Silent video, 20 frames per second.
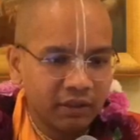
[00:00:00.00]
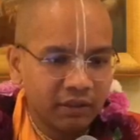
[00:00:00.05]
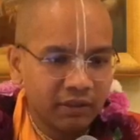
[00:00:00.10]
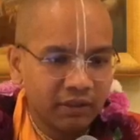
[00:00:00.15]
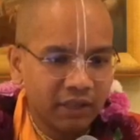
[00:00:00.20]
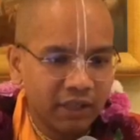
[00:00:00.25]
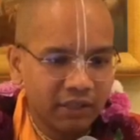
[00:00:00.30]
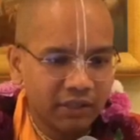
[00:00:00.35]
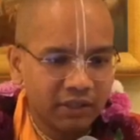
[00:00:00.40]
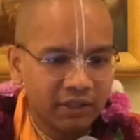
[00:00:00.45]

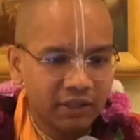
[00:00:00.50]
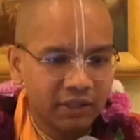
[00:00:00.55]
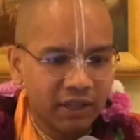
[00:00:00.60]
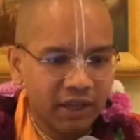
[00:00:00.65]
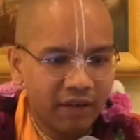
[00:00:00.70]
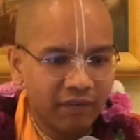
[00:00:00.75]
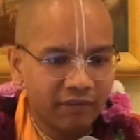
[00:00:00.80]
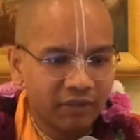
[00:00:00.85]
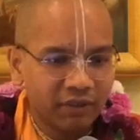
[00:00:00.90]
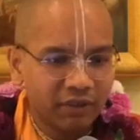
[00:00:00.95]
Thus,
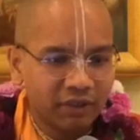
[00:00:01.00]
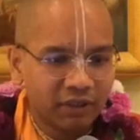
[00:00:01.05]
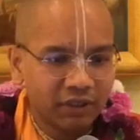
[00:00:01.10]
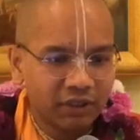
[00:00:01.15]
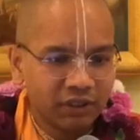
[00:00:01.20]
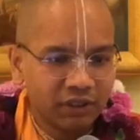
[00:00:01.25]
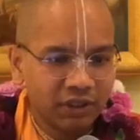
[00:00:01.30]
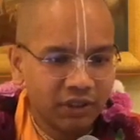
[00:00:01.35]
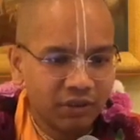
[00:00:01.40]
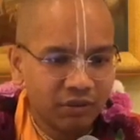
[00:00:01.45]
after
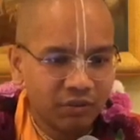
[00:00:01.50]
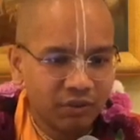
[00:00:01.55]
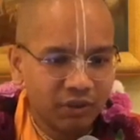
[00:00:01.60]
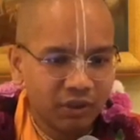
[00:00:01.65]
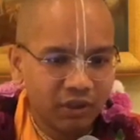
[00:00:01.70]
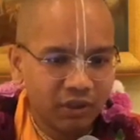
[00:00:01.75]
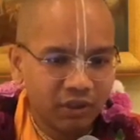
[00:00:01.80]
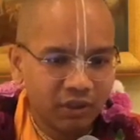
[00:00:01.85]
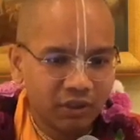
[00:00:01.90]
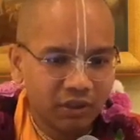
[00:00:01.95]
62
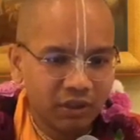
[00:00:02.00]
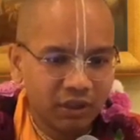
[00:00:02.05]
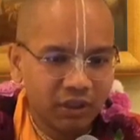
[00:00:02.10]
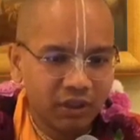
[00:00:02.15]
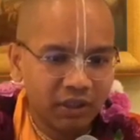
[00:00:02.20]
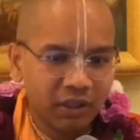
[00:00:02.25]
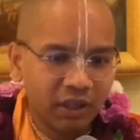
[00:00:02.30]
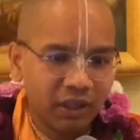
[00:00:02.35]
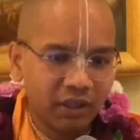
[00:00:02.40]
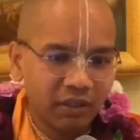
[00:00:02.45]
years and
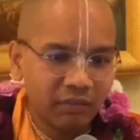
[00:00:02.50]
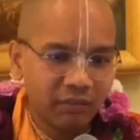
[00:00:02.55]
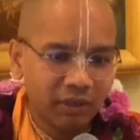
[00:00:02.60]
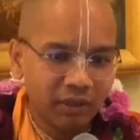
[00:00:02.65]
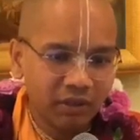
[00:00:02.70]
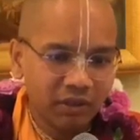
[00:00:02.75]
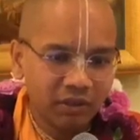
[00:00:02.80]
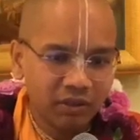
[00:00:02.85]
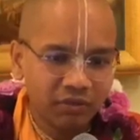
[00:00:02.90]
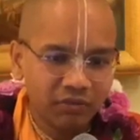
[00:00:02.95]
10
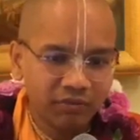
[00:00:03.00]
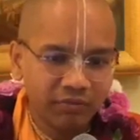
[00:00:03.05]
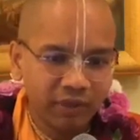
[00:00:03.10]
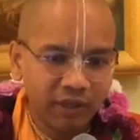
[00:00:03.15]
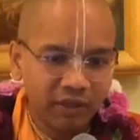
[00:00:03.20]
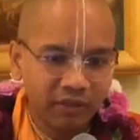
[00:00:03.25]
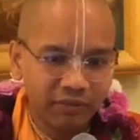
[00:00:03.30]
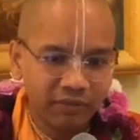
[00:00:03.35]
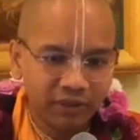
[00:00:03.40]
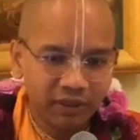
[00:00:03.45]
months of
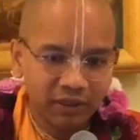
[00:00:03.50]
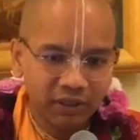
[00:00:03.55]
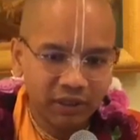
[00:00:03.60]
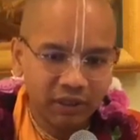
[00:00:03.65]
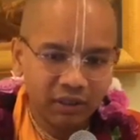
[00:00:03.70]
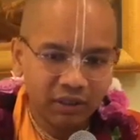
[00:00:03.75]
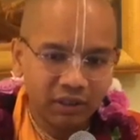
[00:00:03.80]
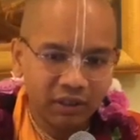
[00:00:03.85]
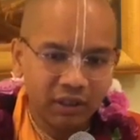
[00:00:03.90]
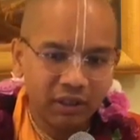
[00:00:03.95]
manifesting
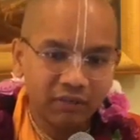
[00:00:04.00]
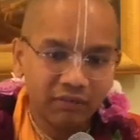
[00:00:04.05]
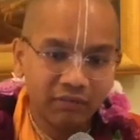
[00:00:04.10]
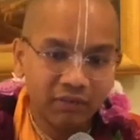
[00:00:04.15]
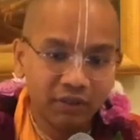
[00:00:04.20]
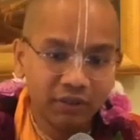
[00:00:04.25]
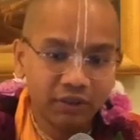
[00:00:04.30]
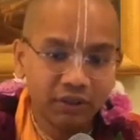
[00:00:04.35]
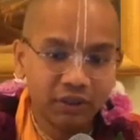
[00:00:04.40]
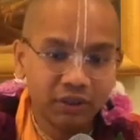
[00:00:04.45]

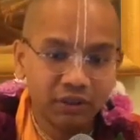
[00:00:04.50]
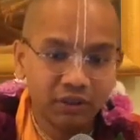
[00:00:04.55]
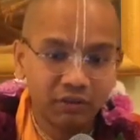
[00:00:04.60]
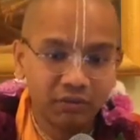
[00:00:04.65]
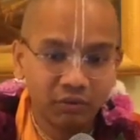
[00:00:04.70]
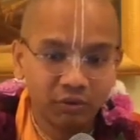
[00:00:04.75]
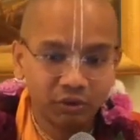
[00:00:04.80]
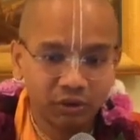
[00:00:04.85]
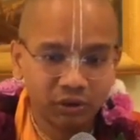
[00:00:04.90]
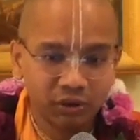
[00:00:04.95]
unflinching
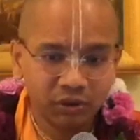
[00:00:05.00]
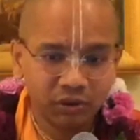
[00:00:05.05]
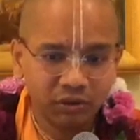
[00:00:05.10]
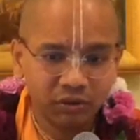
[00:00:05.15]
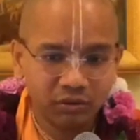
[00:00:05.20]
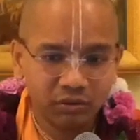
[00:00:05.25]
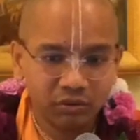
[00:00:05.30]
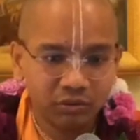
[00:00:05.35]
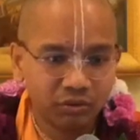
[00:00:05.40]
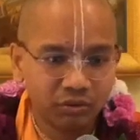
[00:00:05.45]
devotion
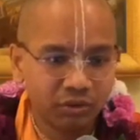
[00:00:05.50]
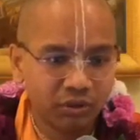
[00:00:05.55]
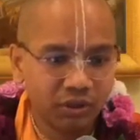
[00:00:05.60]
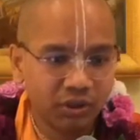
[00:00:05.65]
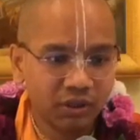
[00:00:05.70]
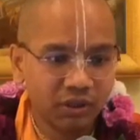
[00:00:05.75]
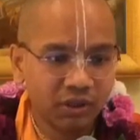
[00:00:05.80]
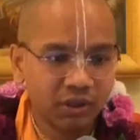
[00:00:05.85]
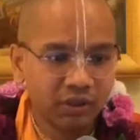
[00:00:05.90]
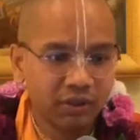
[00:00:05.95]
to Sri
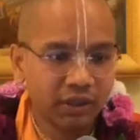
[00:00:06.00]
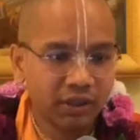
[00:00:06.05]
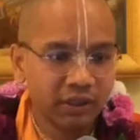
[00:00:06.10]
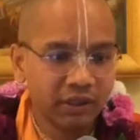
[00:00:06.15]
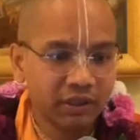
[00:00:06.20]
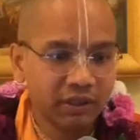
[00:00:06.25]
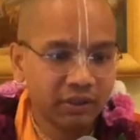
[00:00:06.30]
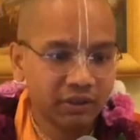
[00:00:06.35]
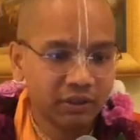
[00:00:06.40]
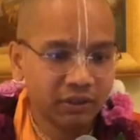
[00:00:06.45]
Sri Radha
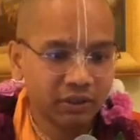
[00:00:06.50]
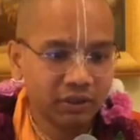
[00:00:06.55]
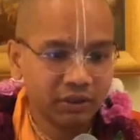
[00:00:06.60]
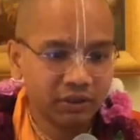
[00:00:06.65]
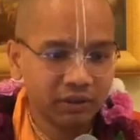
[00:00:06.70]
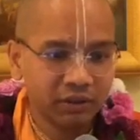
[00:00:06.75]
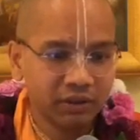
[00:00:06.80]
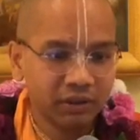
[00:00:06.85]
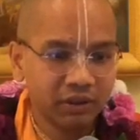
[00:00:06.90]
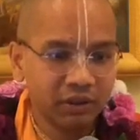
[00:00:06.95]
Krishna
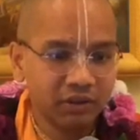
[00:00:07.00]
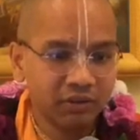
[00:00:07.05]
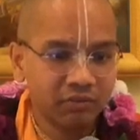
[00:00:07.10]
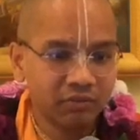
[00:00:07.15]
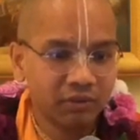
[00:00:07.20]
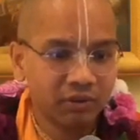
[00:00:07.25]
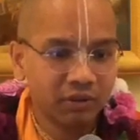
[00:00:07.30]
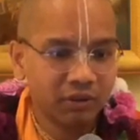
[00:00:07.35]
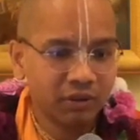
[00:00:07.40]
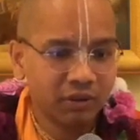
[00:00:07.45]
in this
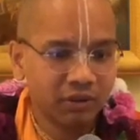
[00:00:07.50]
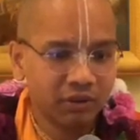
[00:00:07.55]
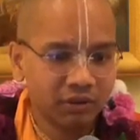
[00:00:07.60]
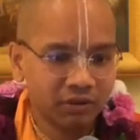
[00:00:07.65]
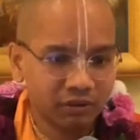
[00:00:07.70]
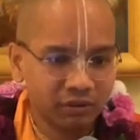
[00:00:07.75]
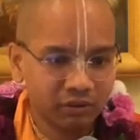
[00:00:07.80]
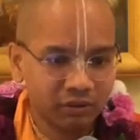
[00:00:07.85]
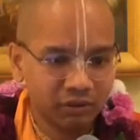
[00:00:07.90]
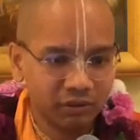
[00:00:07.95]
world,
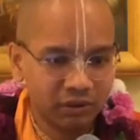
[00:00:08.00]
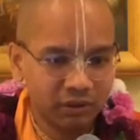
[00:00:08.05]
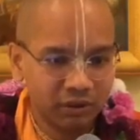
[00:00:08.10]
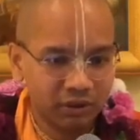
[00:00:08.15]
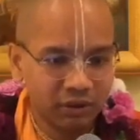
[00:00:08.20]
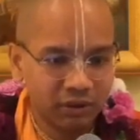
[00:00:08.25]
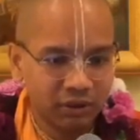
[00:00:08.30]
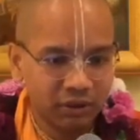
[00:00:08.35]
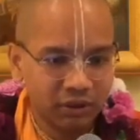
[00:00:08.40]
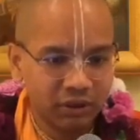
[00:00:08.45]

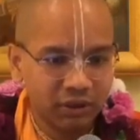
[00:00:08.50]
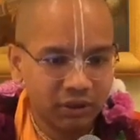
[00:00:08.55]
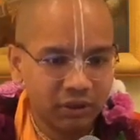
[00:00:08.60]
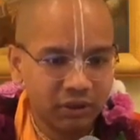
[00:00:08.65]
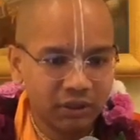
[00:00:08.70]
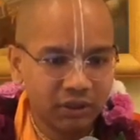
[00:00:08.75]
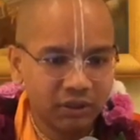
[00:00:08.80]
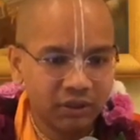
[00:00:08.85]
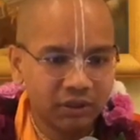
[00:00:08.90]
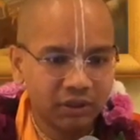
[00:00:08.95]

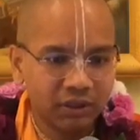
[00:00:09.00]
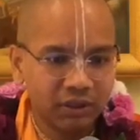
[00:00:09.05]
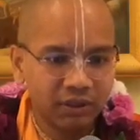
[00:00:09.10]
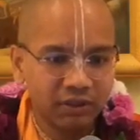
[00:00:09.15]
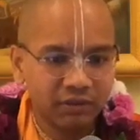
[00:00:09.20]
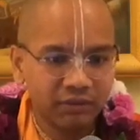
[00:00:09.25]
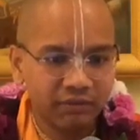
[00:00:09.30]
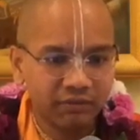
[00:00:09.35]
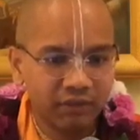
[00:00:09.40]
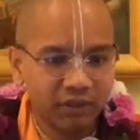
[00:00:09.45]
Sri
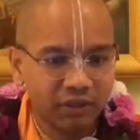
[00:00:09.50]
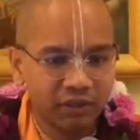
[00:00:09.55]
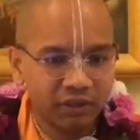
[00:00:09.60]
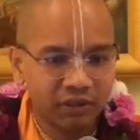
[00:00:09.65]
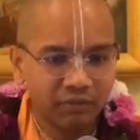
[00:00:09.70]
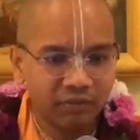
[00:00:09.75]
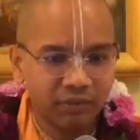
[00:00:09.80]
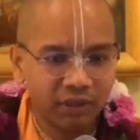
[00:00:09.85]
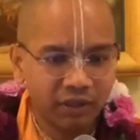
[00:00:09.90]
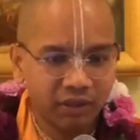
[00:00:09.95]

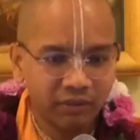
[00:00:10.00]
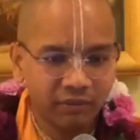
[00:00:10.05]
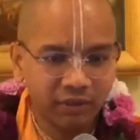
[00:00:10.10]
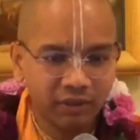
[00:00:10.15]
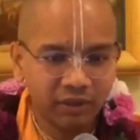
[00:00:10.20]
Varshavanavi